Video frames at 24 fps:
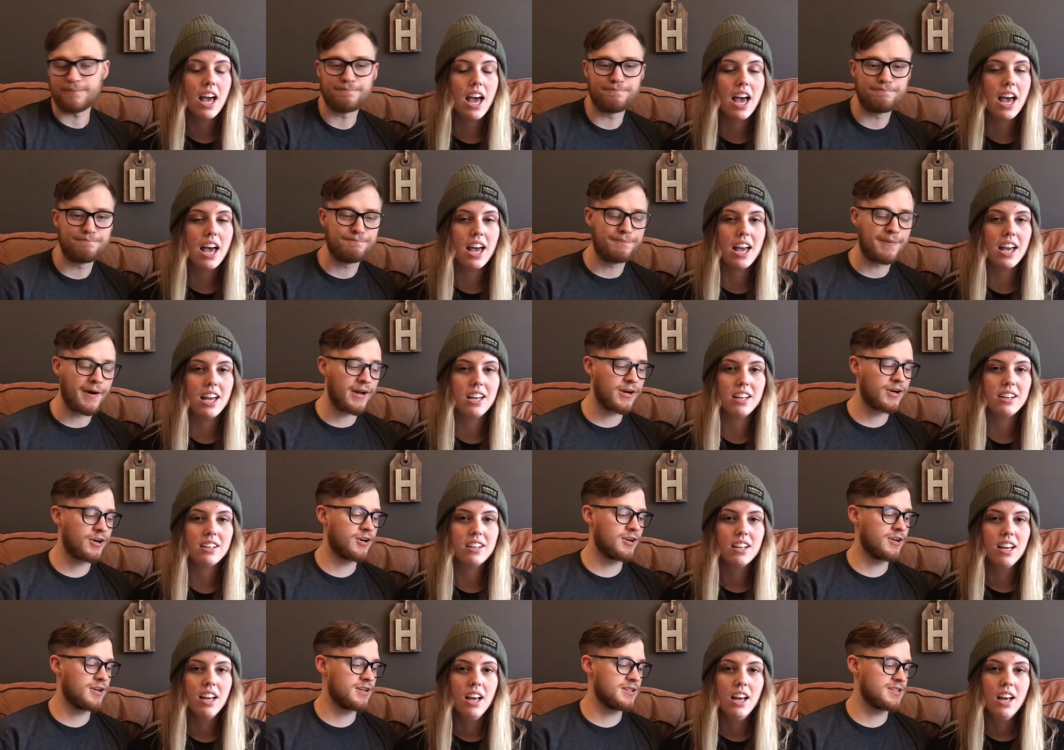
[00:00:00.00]

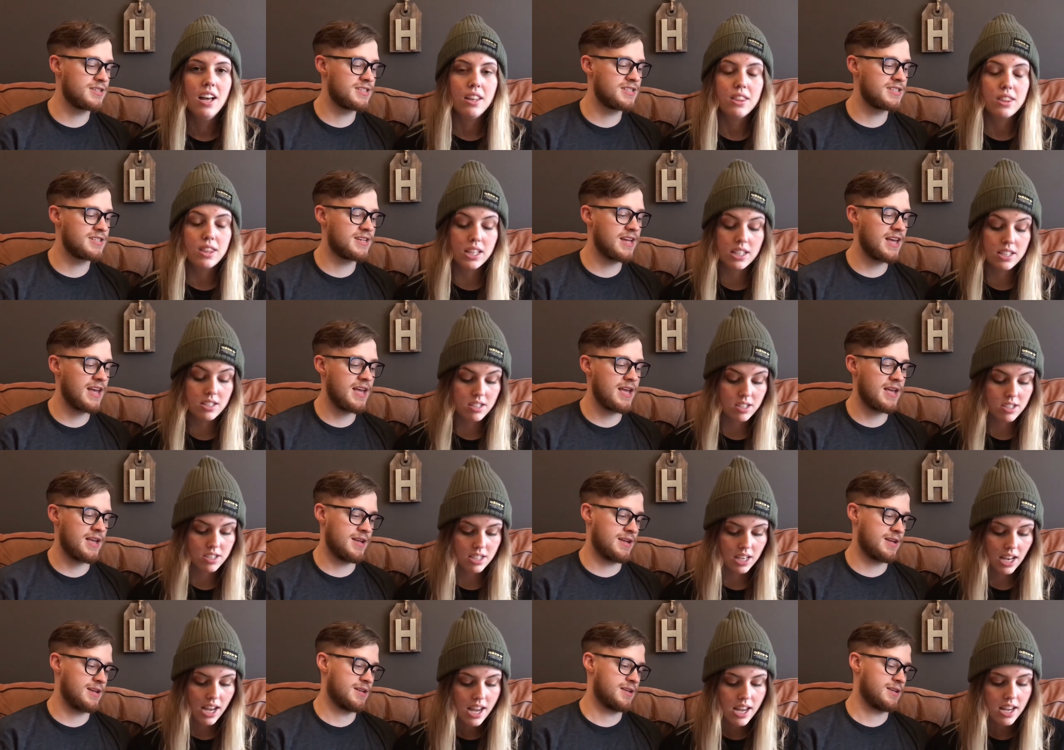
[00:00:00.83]
Speaker 1: and
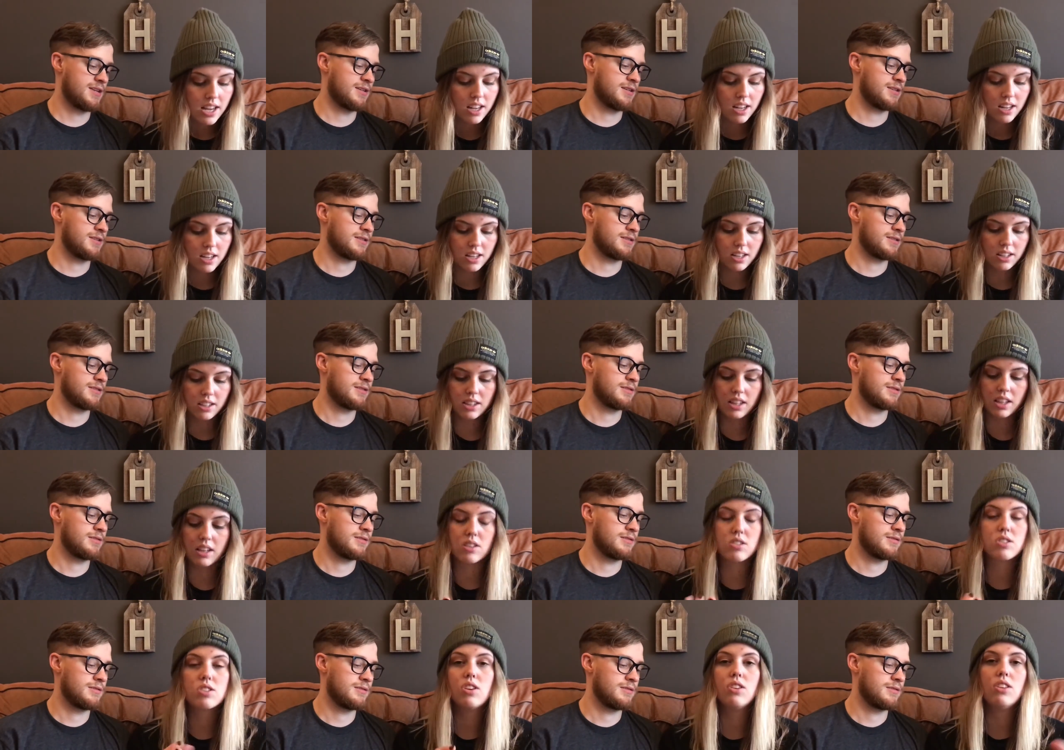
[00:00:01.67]

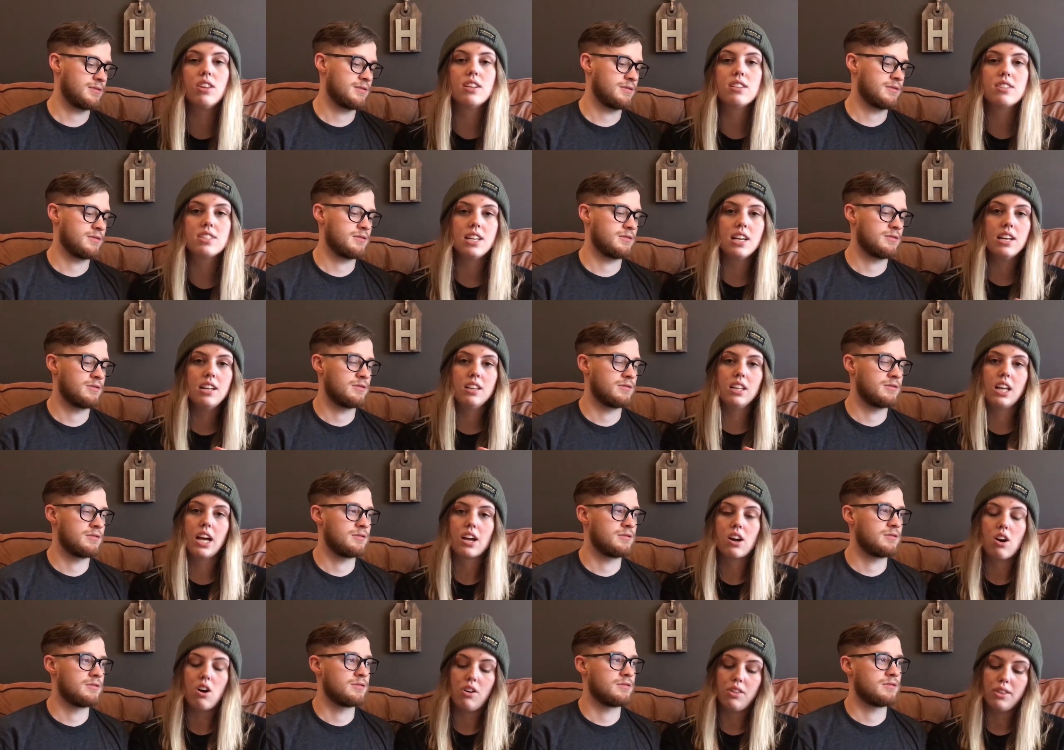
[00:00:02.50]
so they send
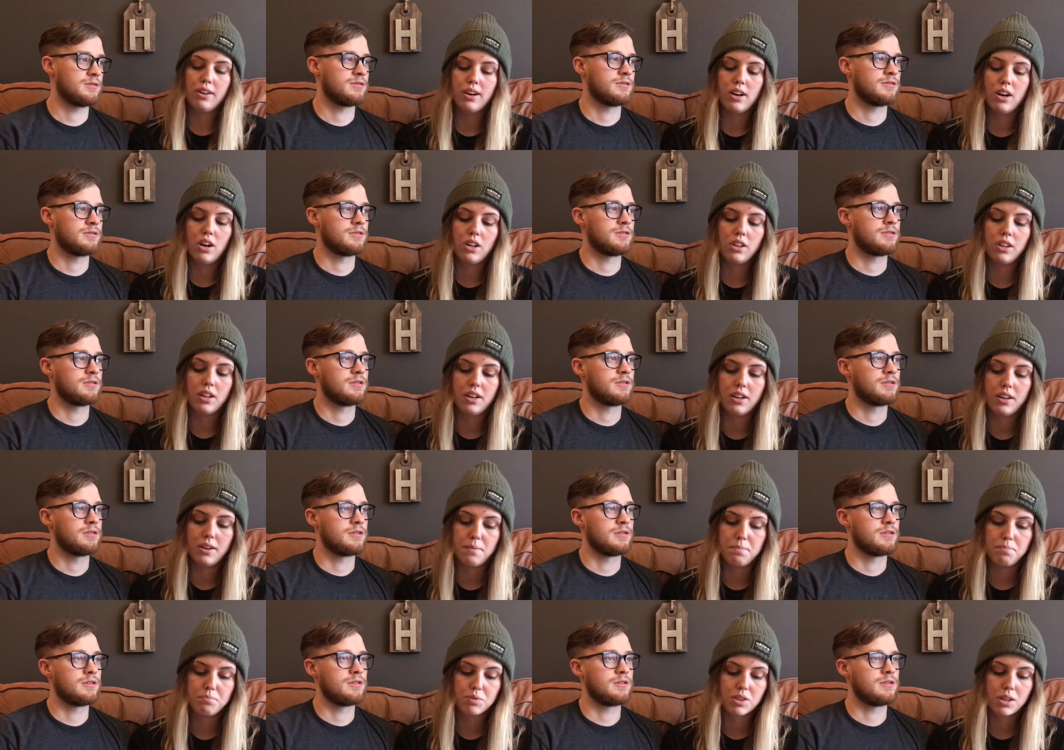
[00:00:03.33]
like all
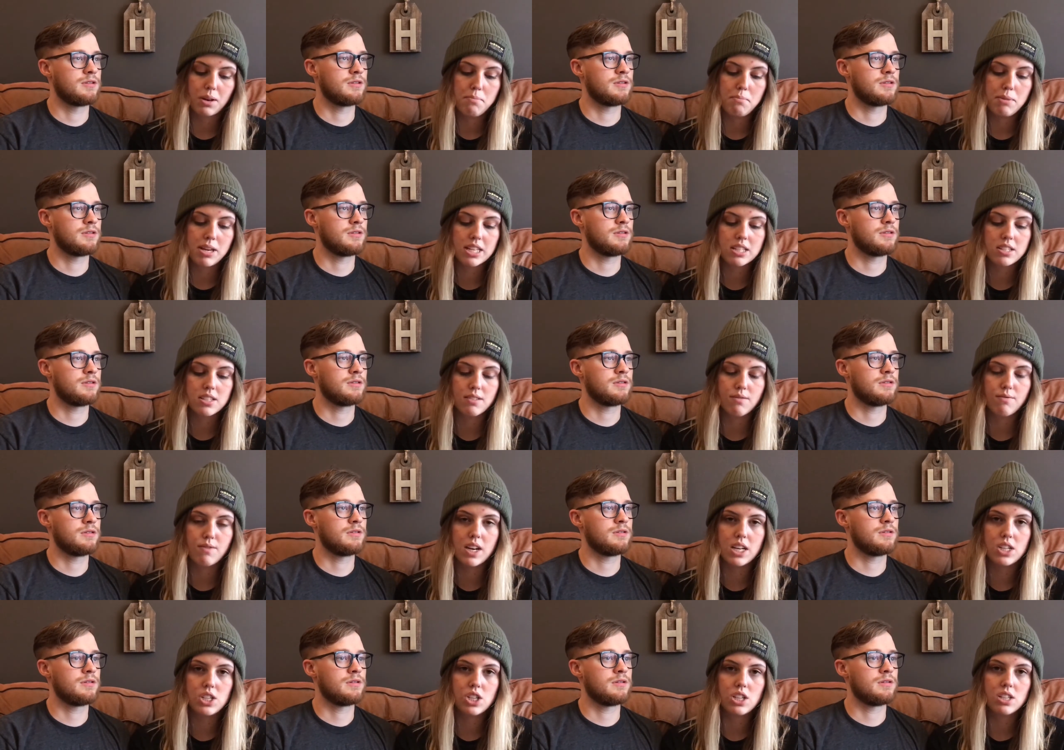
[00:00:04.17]
the meats
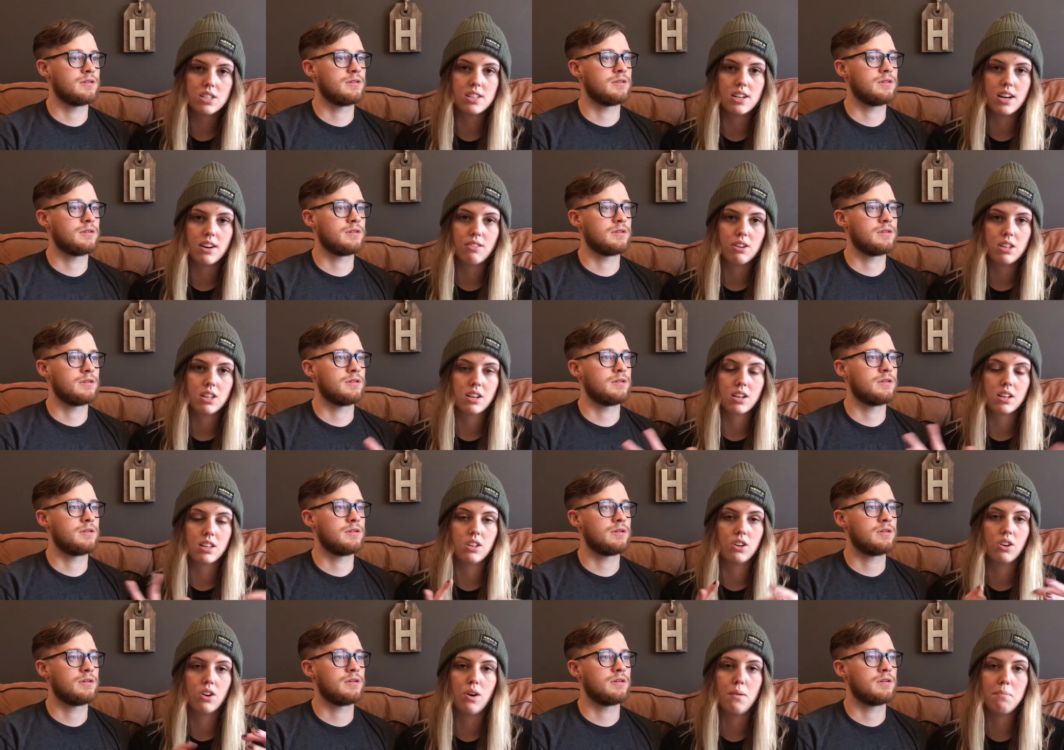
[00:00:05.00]
and veggies and everything
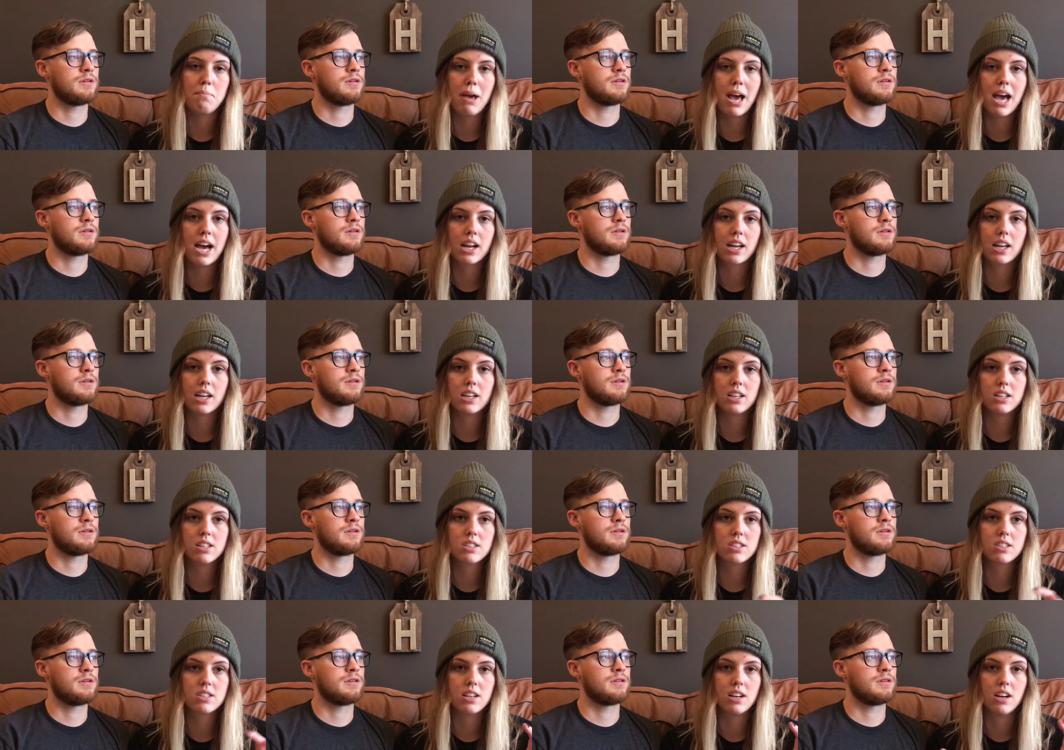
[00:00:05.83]
in their own
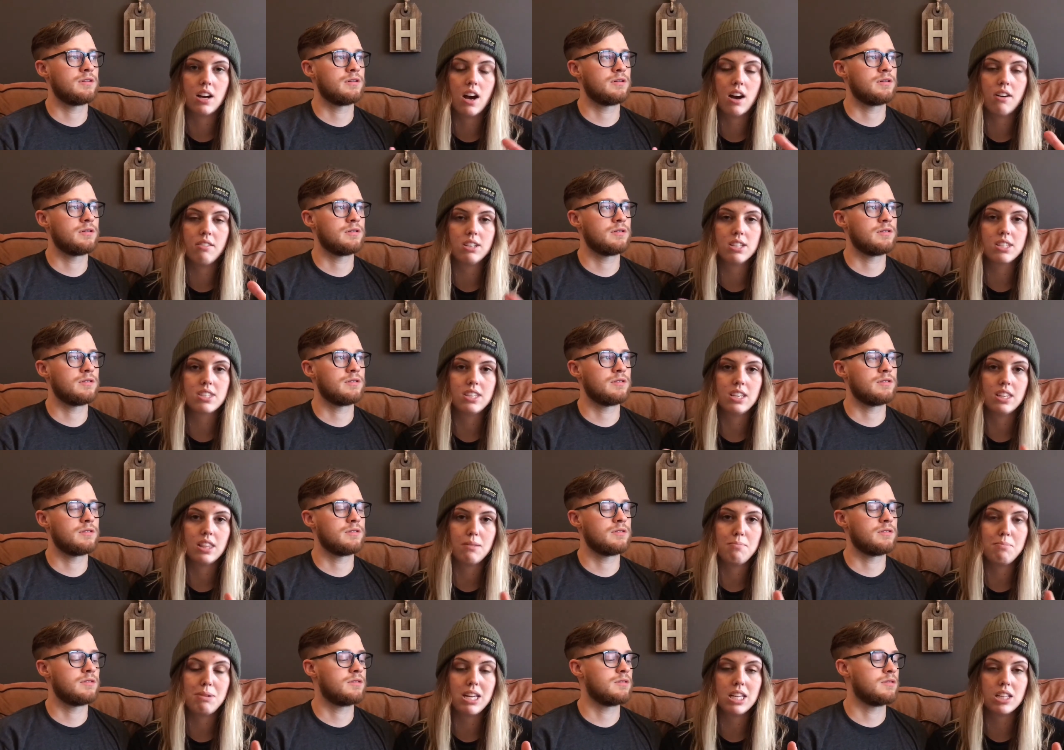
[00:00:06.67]
packets, and
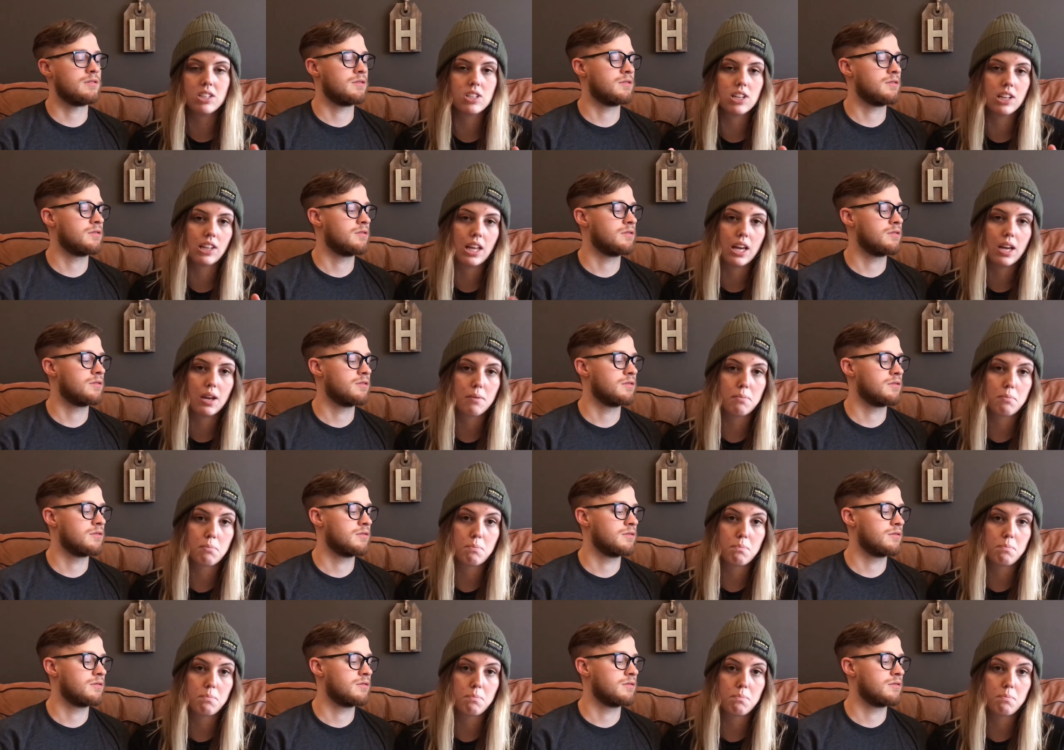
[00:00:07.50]
obviously the meats are like